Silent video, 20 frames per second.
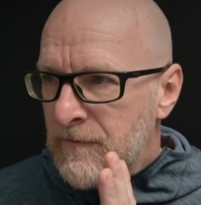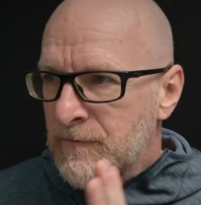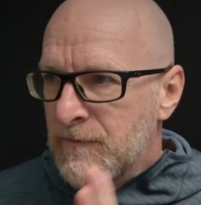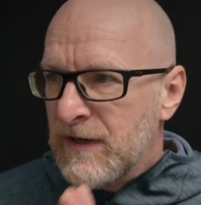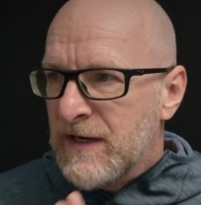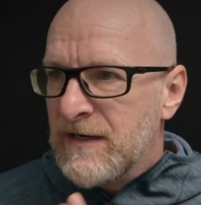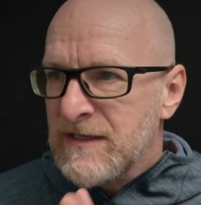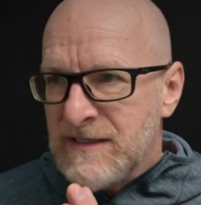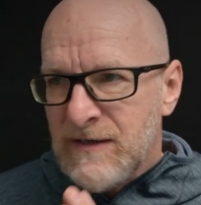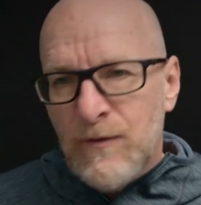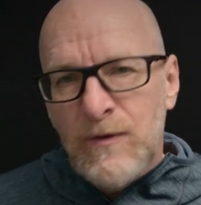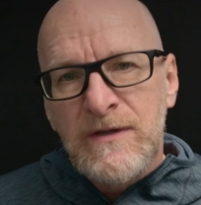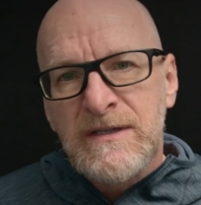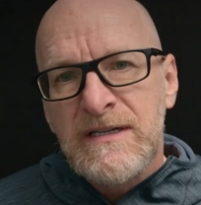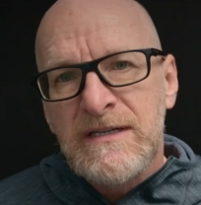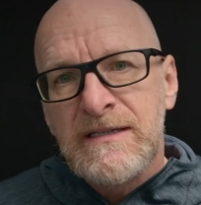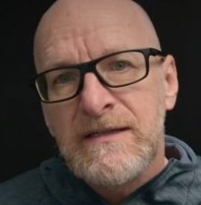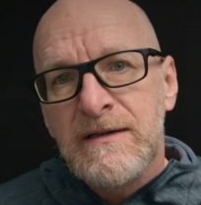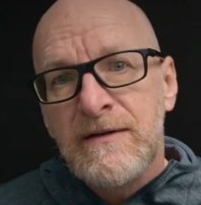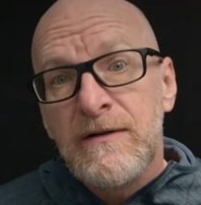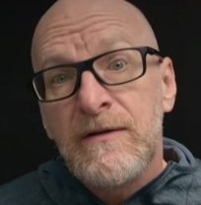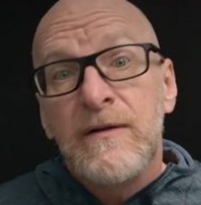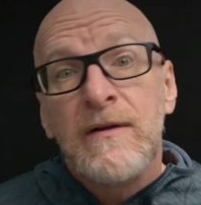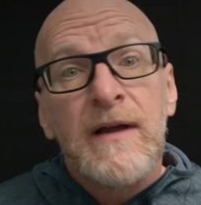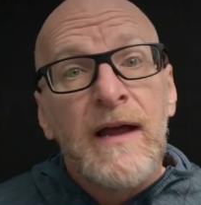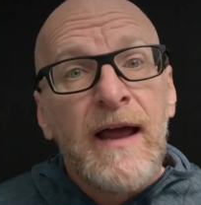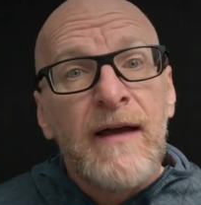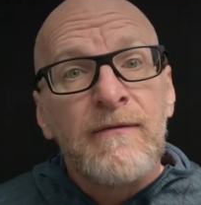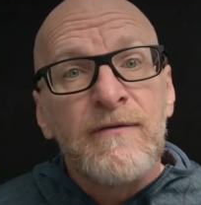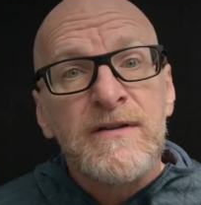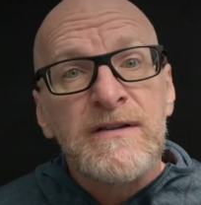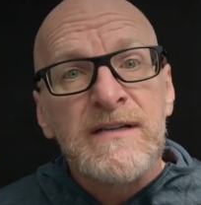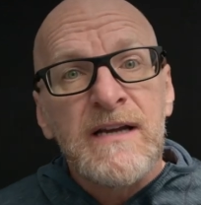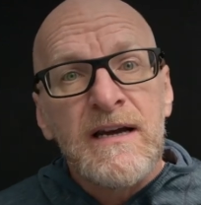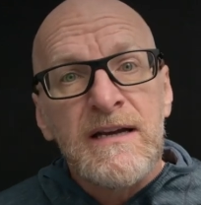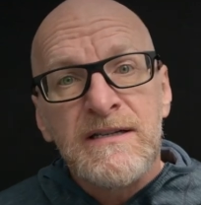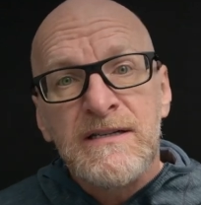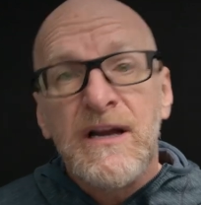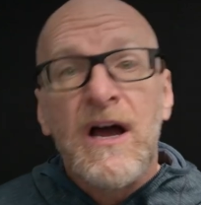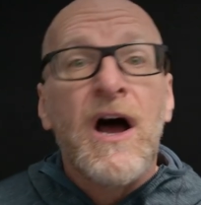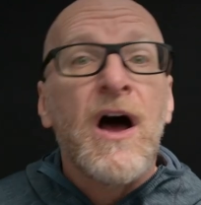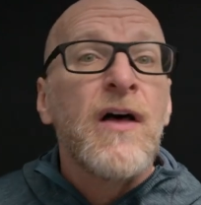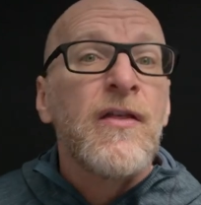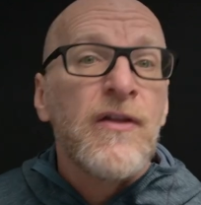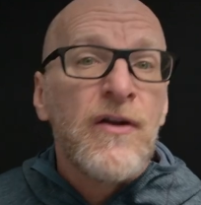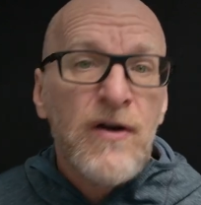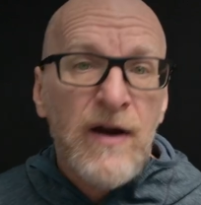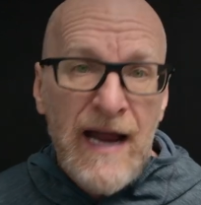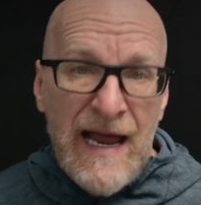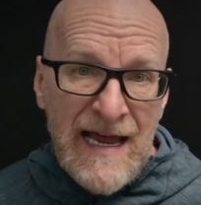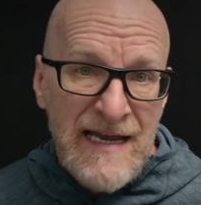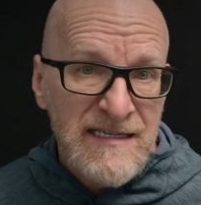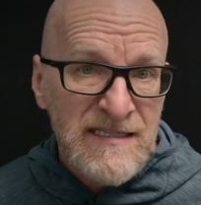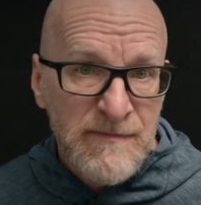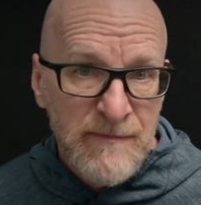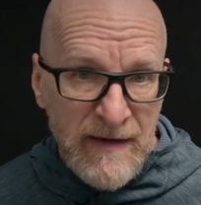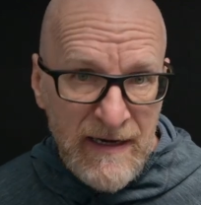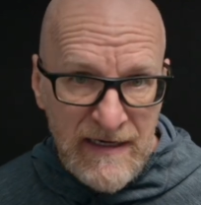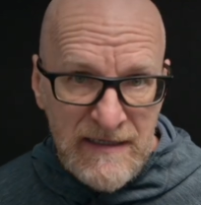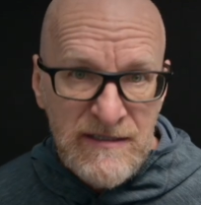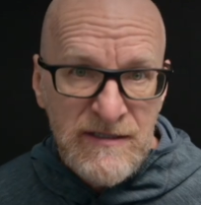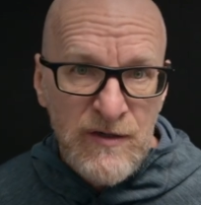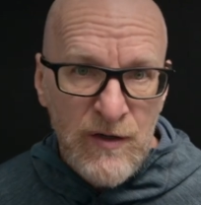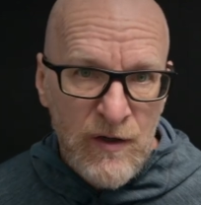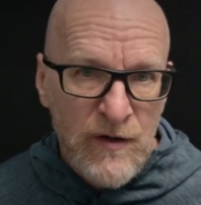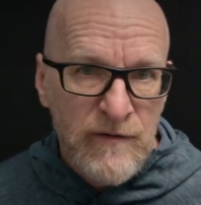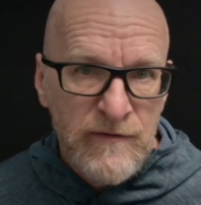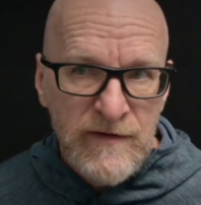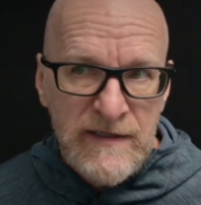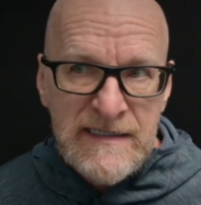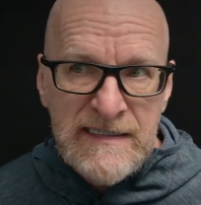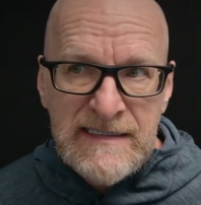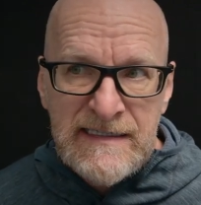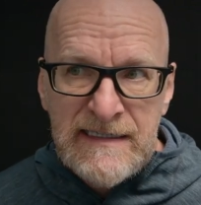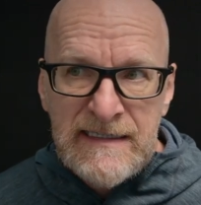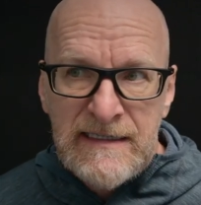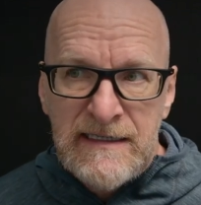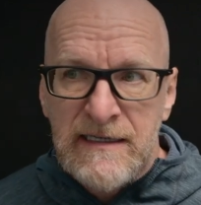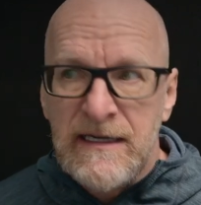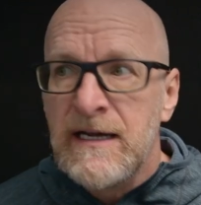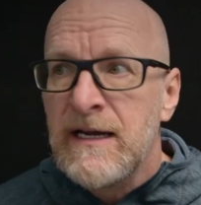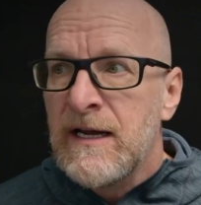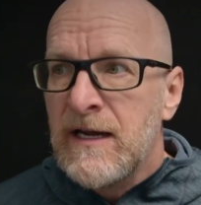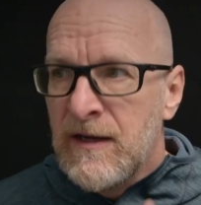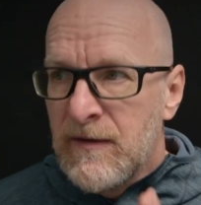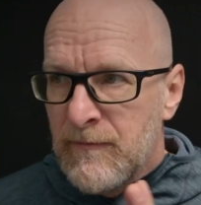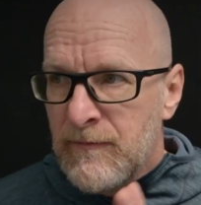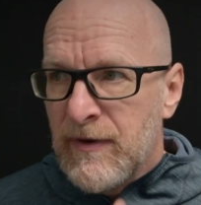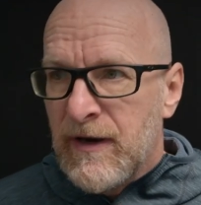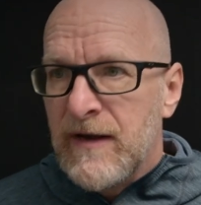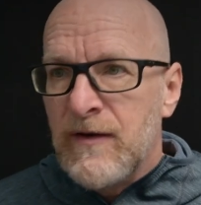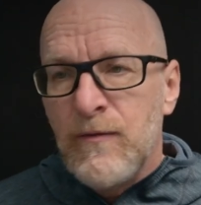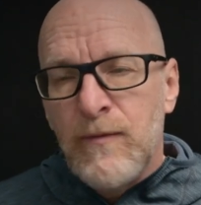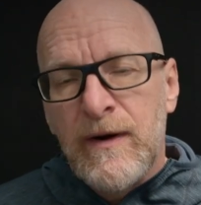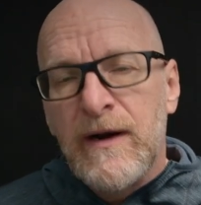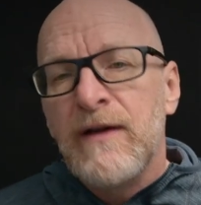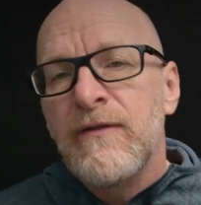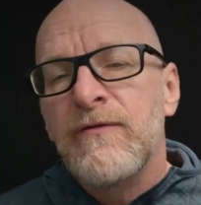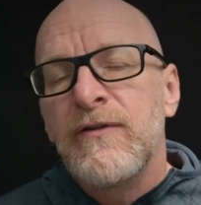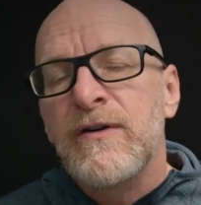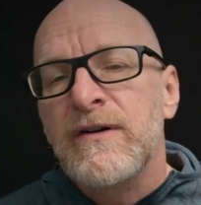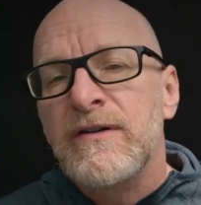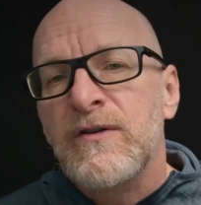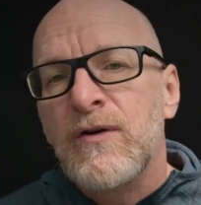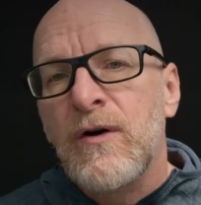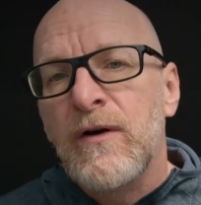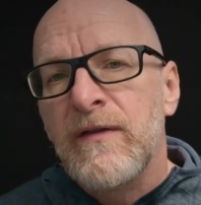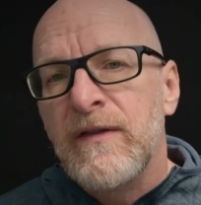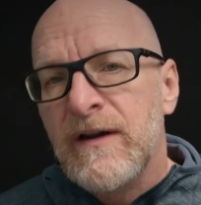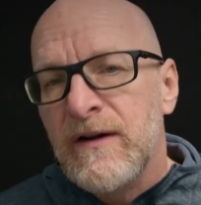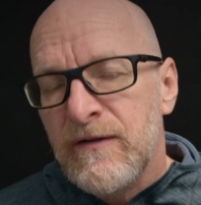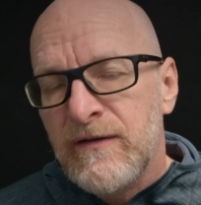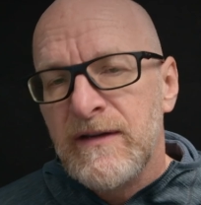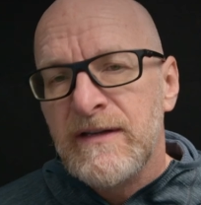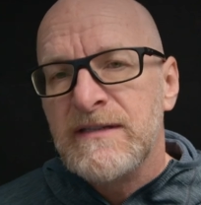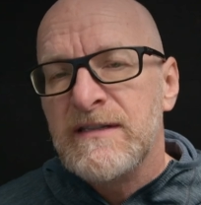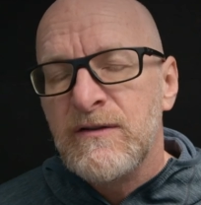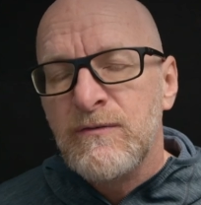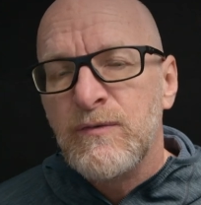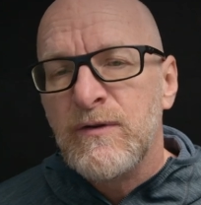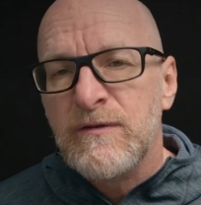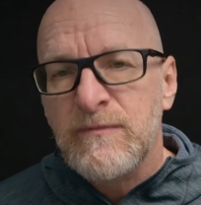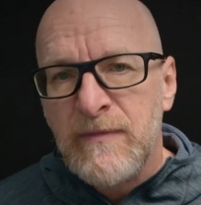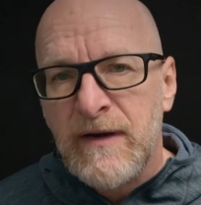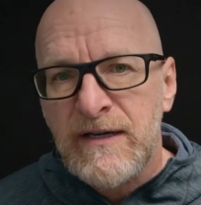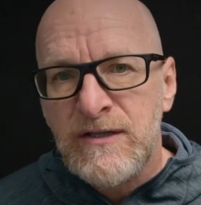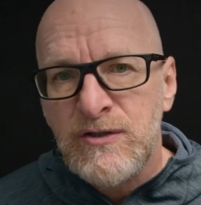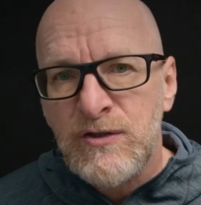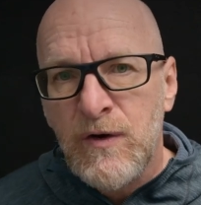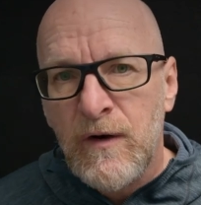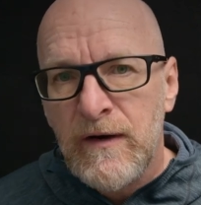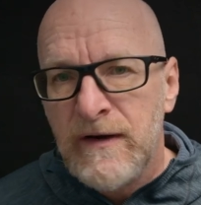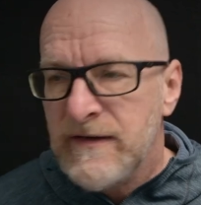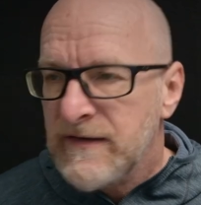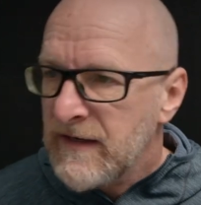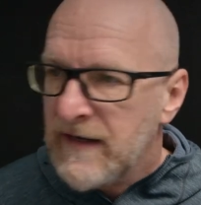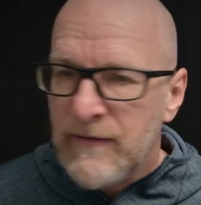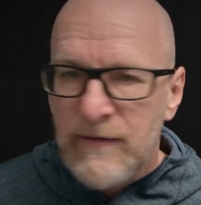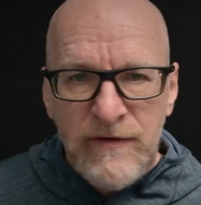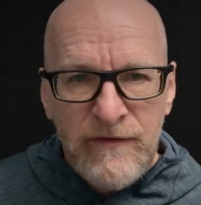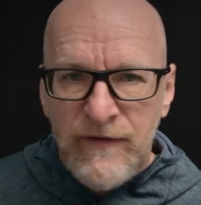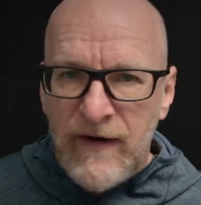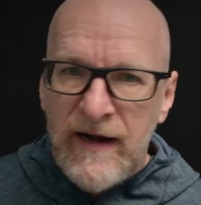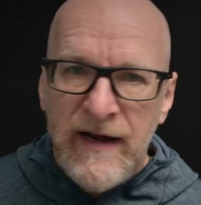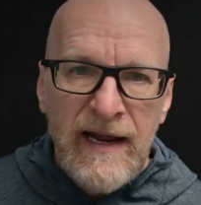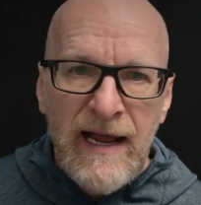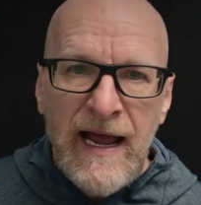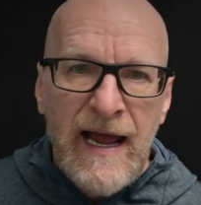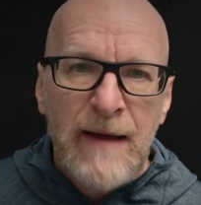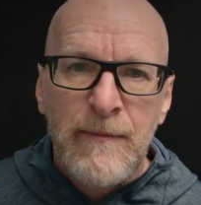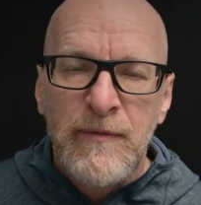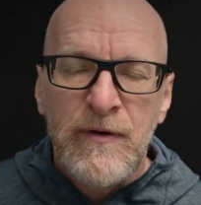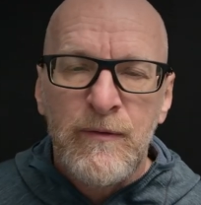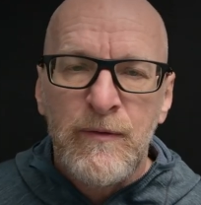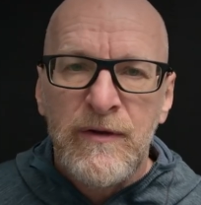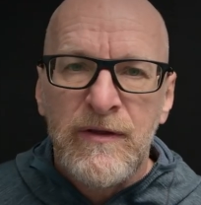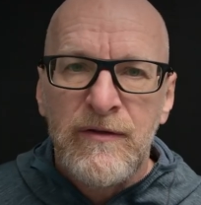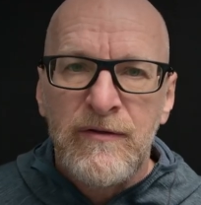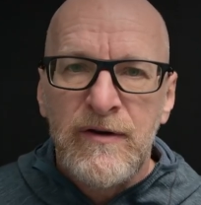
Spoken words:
because I wanted to emphasize other aspects of the scene. But when I first got there, this was my choice, and I was very happy with